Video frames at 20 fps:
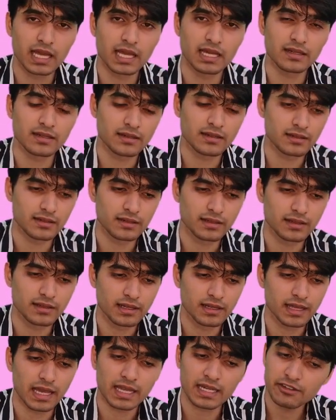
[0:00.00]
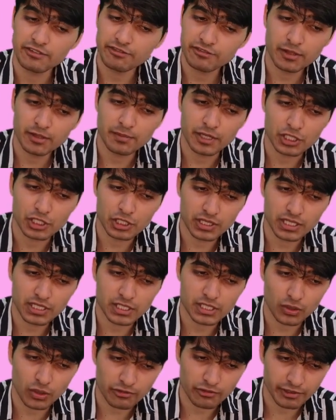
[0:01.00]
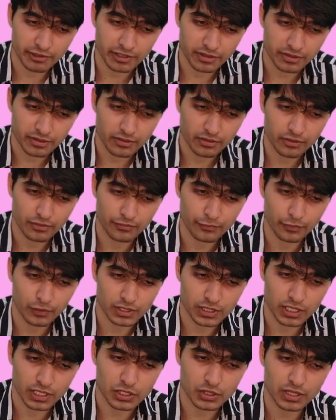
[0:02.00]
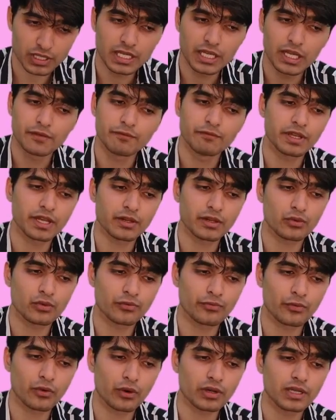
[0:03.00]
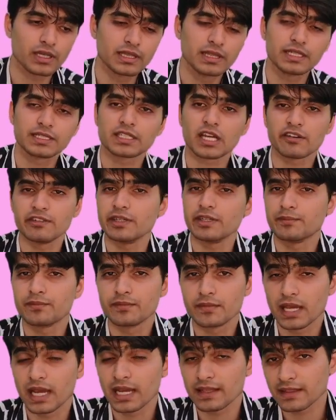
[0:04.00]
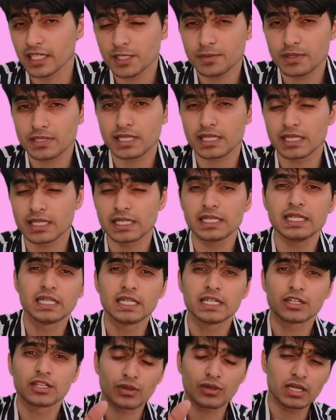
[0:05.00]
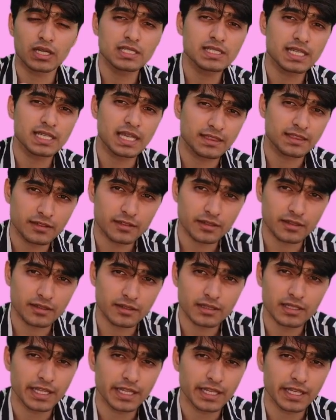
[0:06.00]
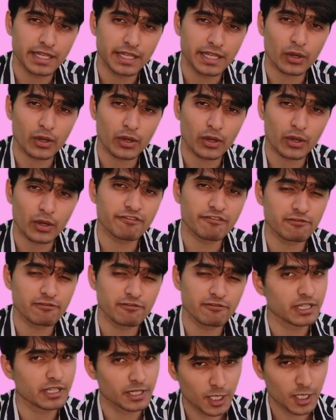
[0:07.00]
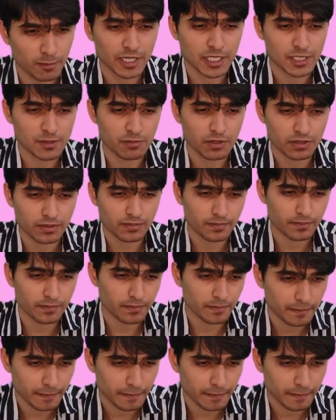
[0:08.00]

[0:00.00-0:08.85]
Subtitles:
And if the patient is not fit for surgery, we can go for a TAVI, and that is basically transcatheter aortic valve replacement.